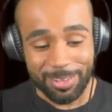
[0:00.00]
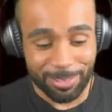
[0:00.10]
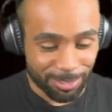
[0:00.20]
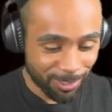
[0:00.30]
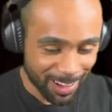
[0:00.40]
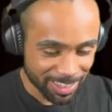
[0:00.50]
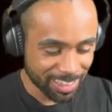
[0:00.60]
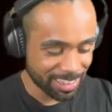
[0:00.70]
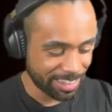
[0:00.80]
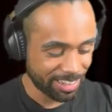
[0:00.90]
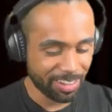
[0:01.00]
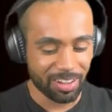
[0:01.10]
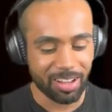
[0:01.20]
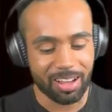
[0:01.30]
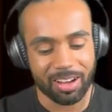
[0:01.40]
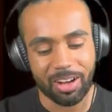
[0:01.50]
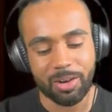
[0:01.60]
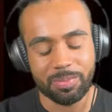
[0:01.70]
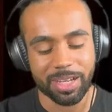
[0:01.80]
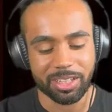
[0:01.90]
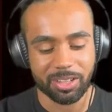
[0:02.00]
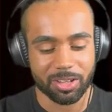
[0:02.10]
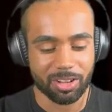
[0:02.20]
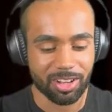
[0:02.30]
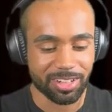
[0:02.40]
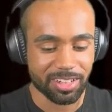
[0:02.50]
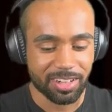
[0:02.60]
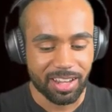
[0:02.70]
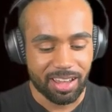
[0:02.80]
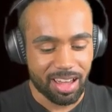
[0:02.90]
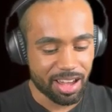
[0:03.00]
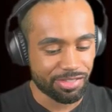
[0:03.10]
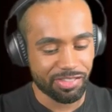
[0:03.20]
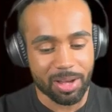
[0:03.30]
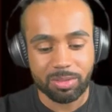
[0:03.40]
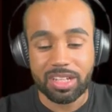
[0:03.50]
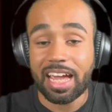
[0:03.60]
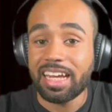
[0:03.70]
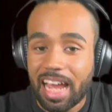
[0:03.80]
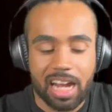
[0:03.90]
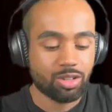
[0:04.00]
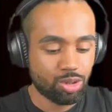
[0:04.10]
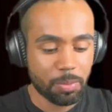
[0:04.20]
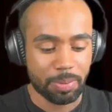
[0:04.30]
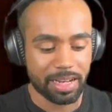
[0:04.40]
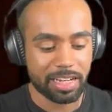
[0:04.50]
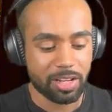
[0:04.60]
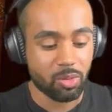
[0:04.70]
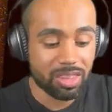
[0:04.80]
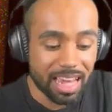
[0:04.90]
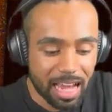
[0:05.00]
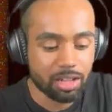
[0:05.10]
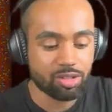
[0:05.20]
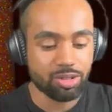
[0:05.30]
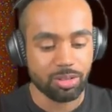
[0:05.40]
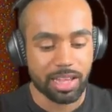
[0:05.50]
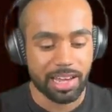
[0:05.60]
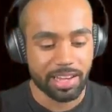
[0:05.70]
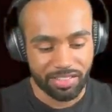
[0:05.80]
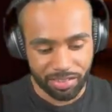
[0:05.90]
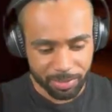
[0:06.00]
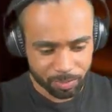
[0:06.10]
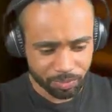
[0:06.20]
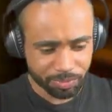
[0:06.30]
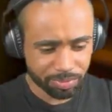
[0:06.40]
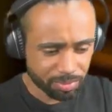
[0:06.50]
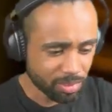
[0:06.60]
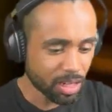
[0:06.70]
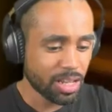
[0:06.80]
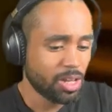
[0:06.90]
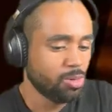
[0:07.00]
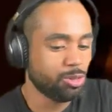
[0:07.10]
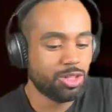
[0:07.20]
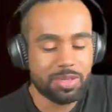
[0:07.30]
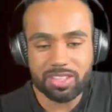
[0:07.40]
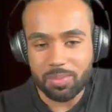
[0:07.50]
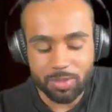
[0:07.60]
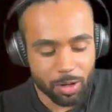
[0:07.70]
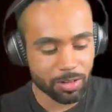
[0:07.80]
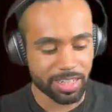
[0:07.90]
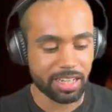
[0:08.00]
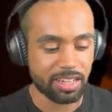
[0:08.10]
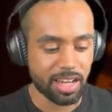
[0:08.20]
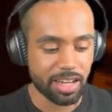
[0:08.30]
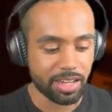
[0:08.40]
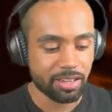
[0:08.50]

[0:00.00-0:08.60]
Finally. Oh my god. I found an actual planet with actual life. Which means I'm not gonna die.